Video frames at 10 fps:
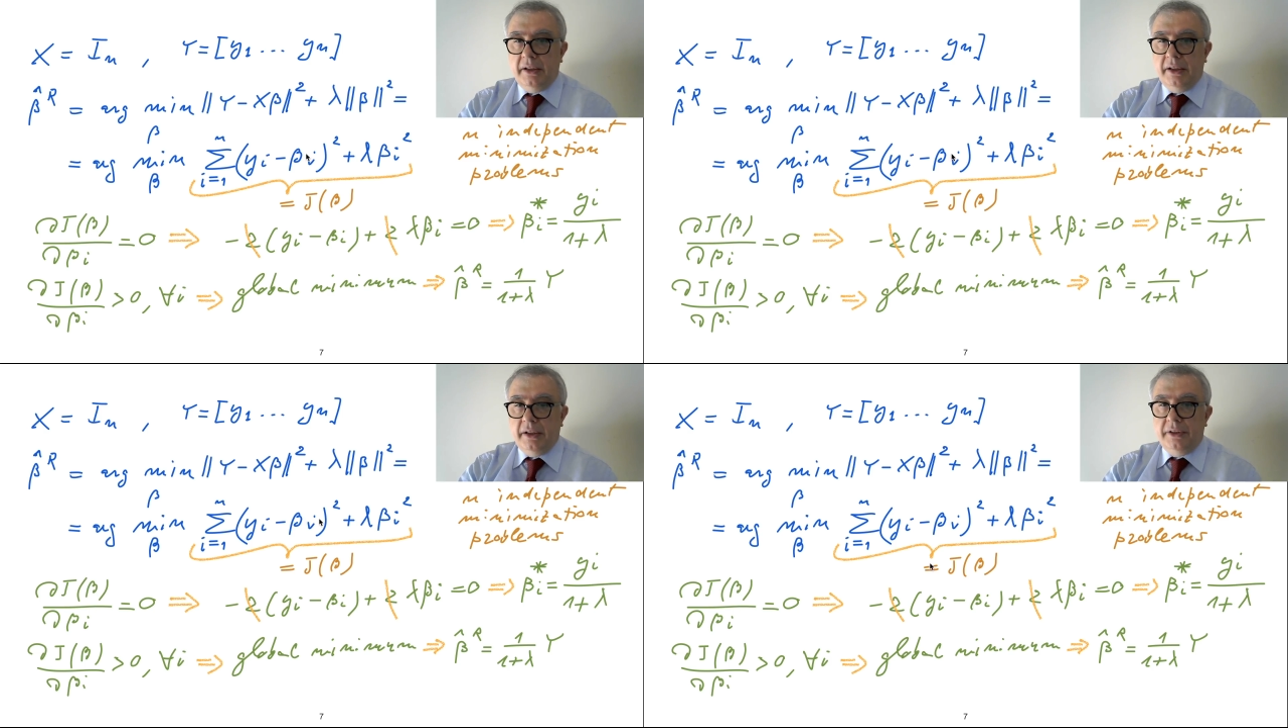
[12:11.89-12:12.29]

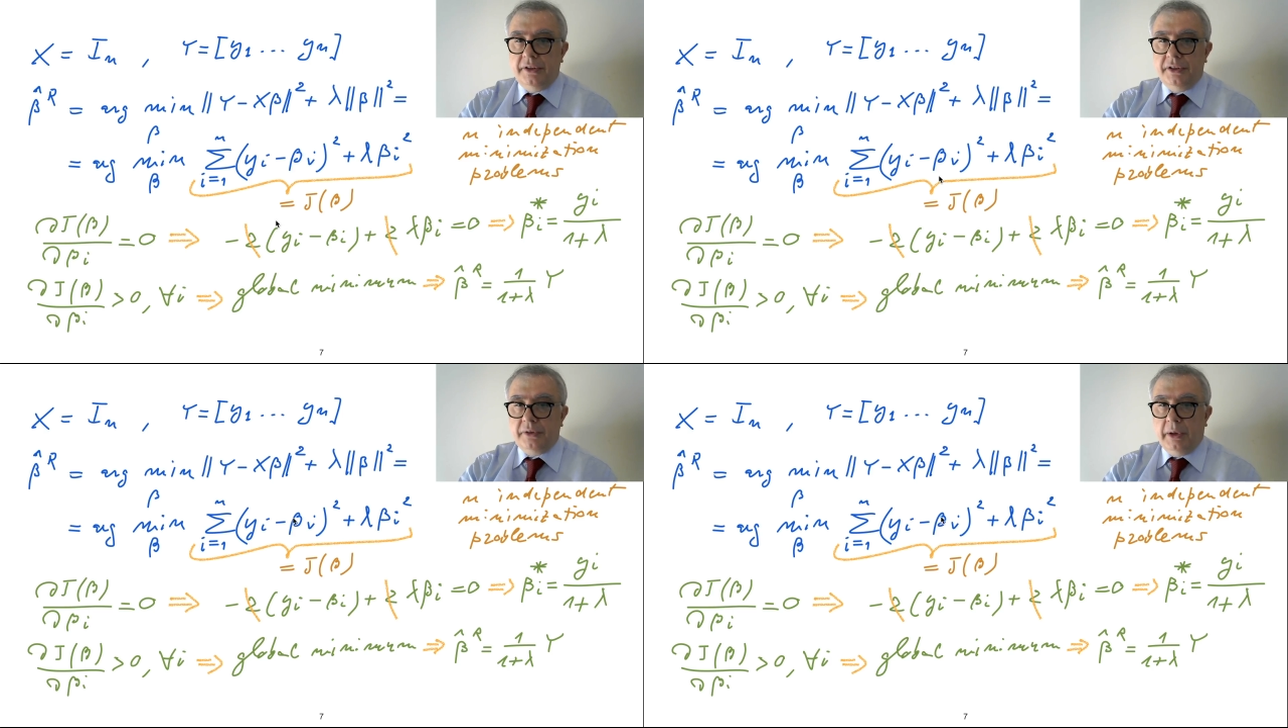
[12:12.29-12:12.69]

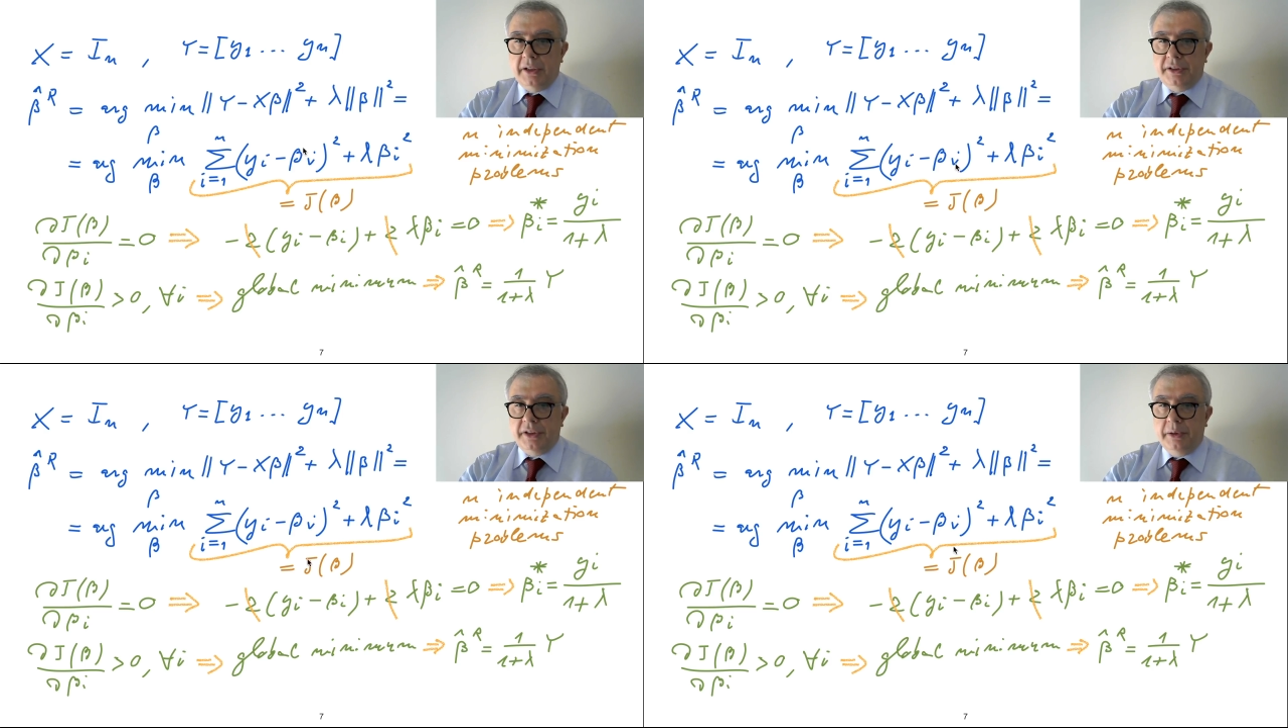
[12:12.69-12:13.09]
This is
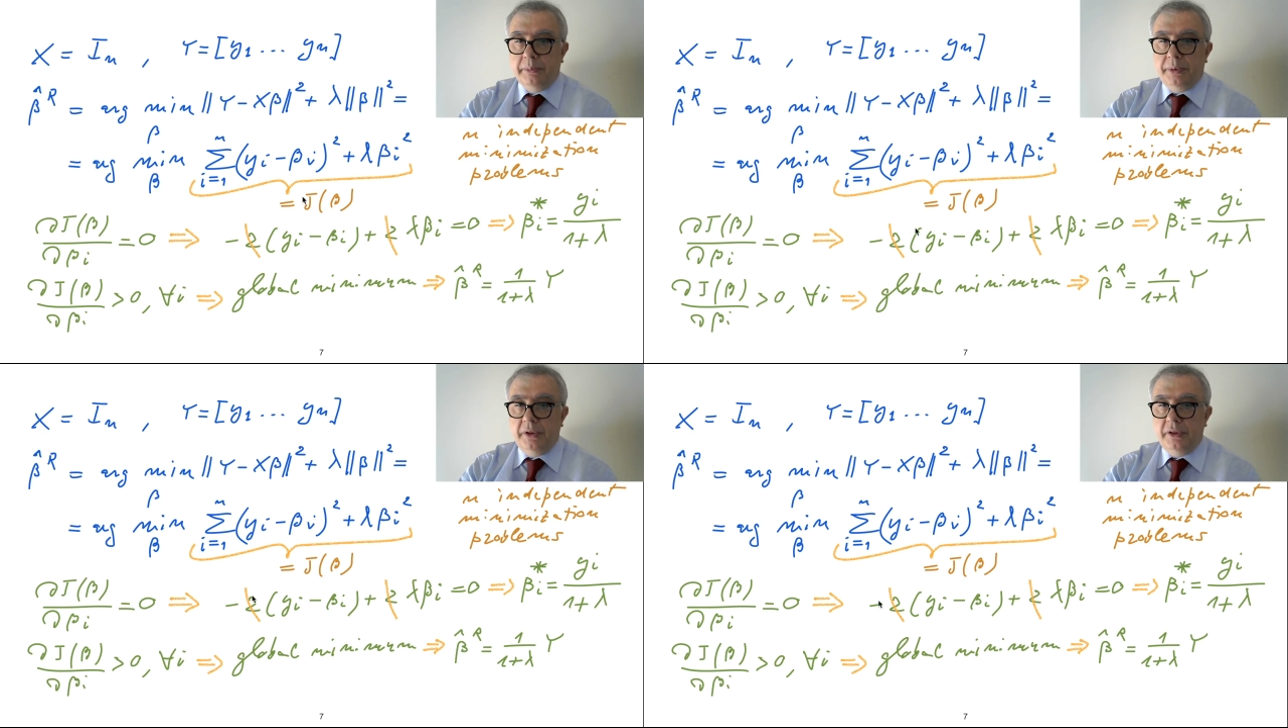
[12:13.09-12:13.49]
quite
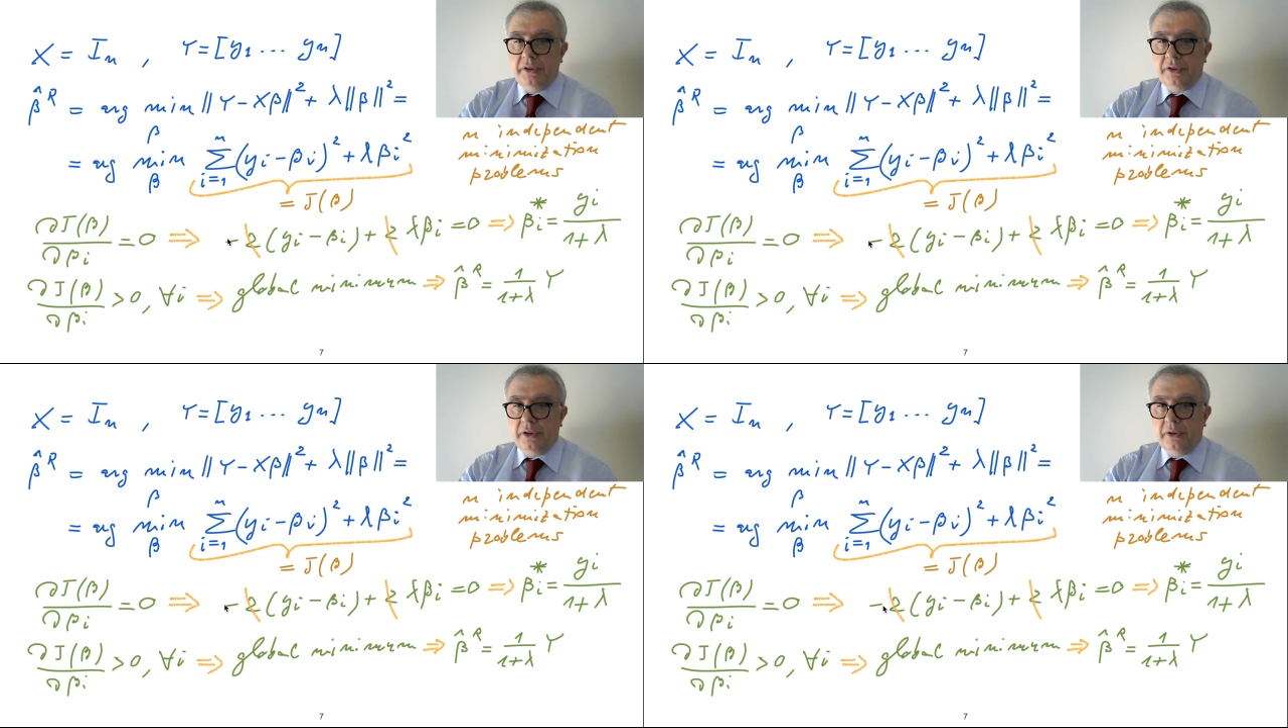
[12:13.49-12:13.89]
simple.
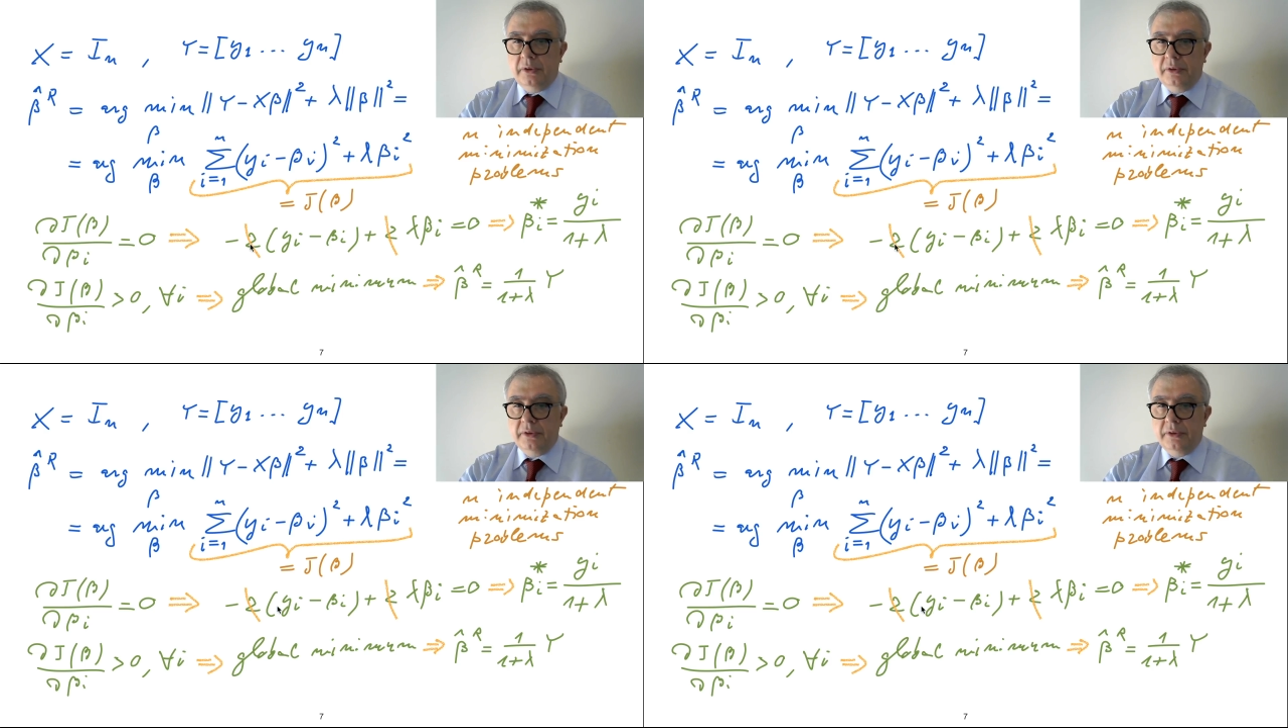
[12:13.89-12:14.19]
So